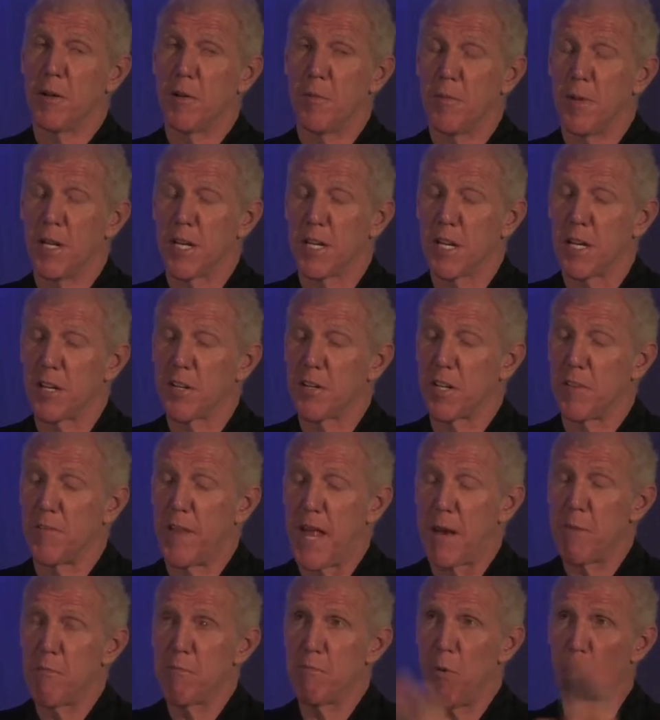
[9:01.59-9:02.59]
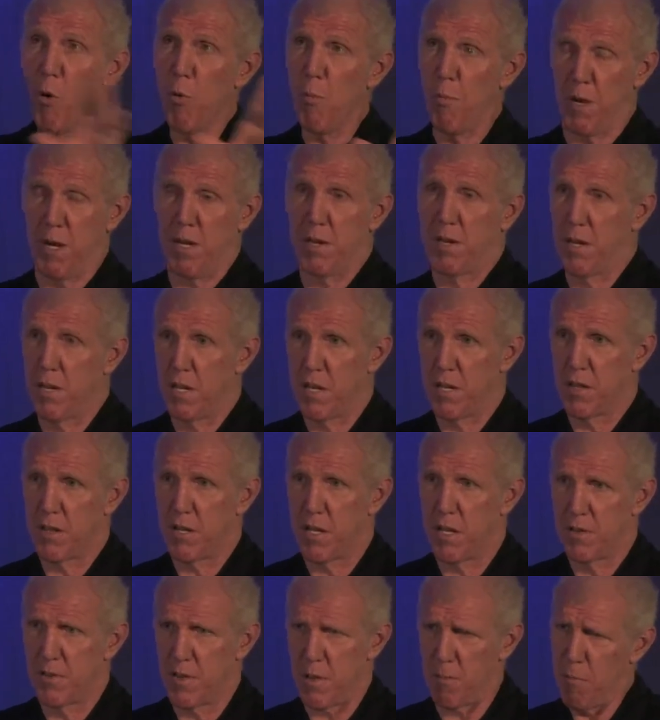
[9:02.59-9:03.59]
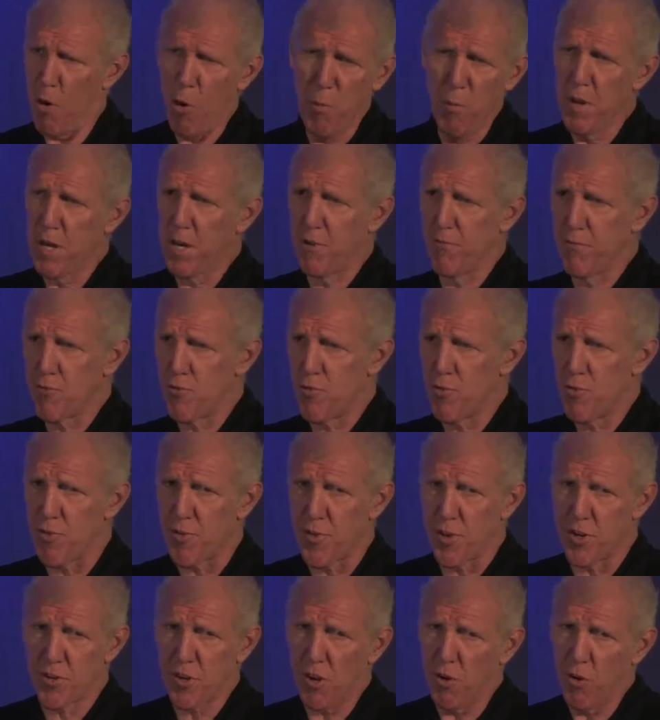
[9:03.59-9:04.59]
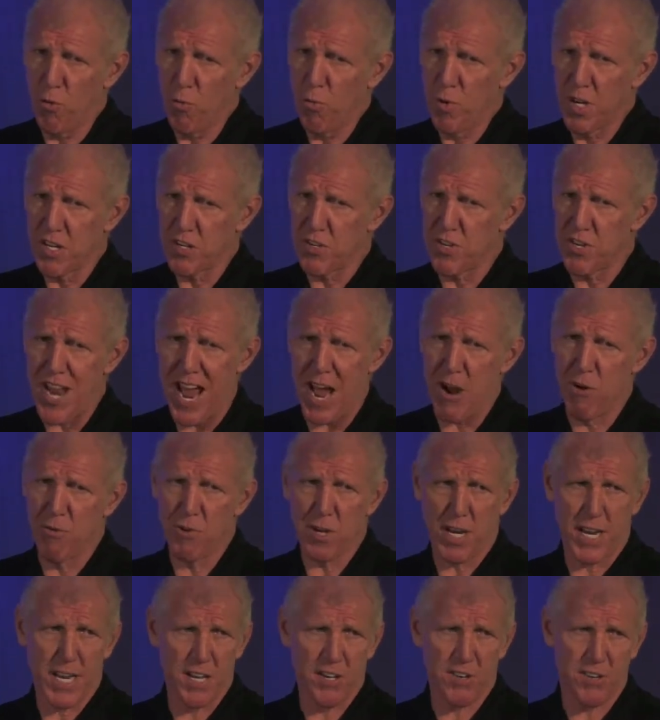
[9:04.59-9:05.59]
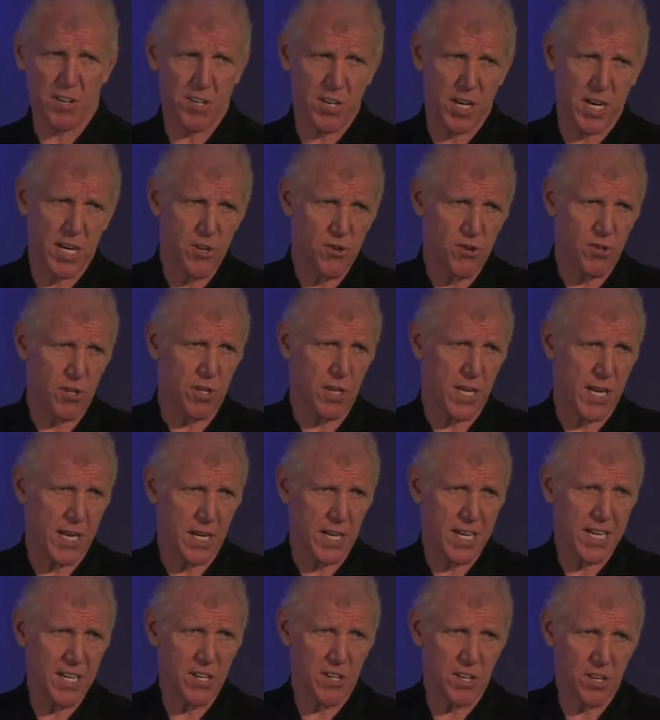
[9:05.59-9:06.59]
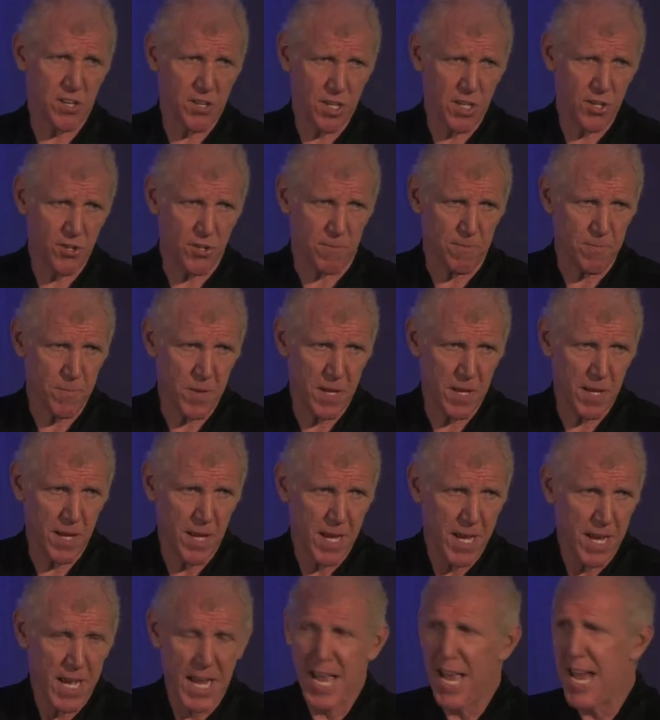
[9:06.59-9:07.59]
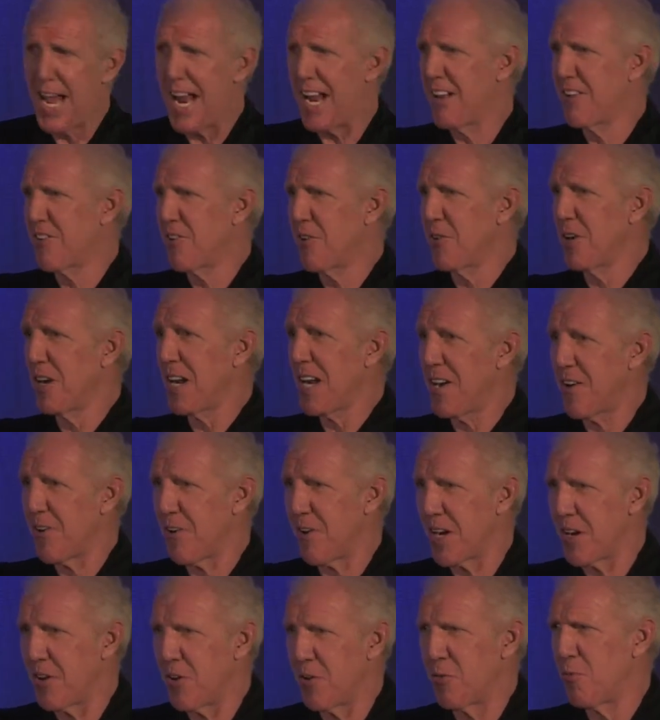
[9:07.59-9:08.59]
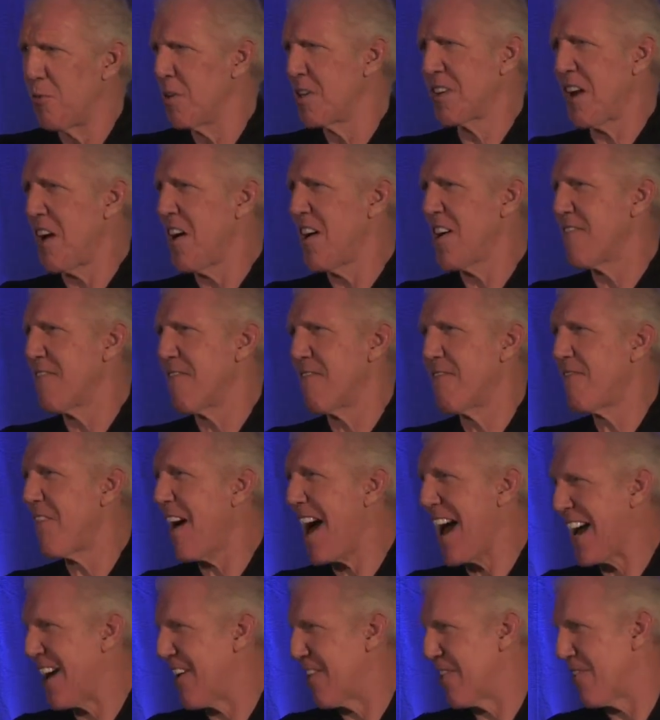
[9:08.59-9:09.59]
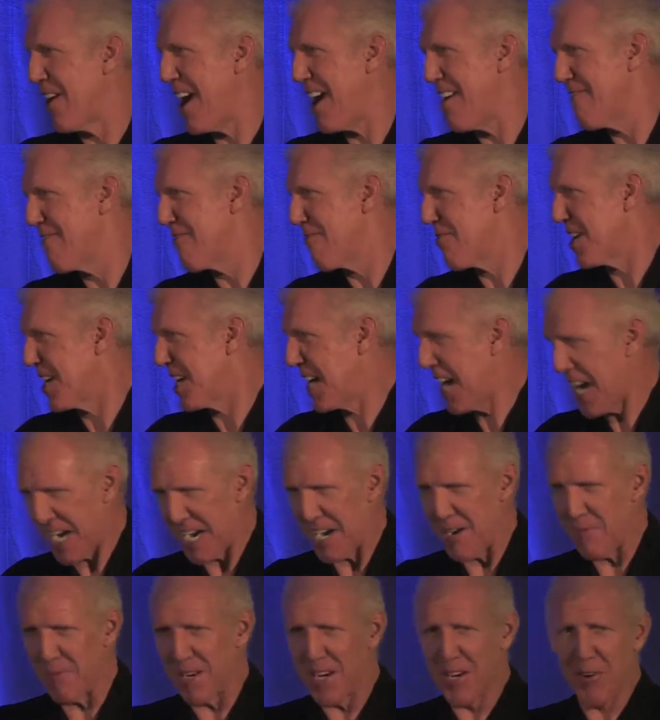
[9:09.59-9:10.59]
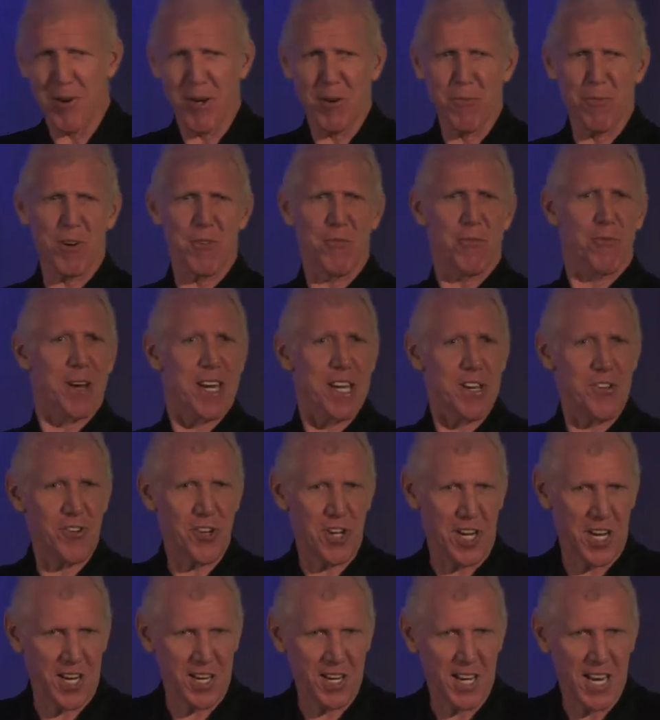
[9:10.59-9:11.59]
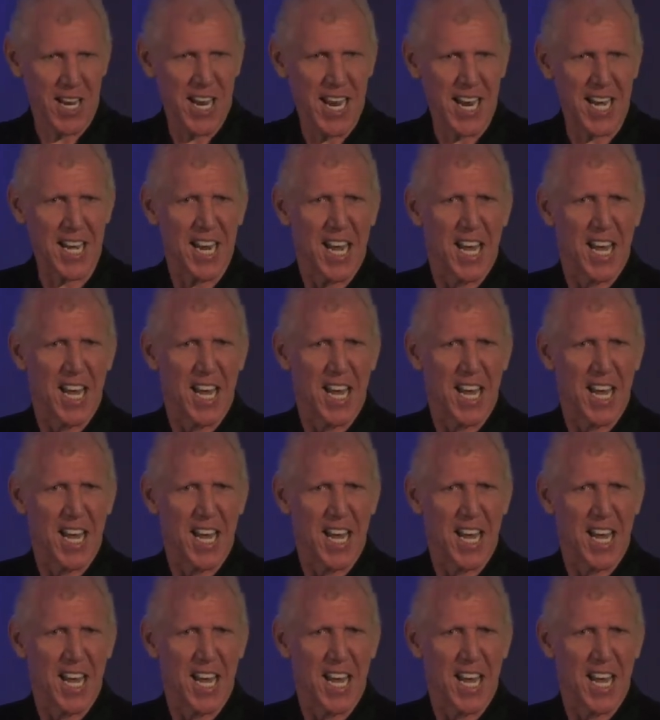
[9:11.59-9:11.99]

because in that moment, the moment of truth, there's always doubt, hesitation, and indecision. And so Larry, who was on fire every game, Larry would reach in and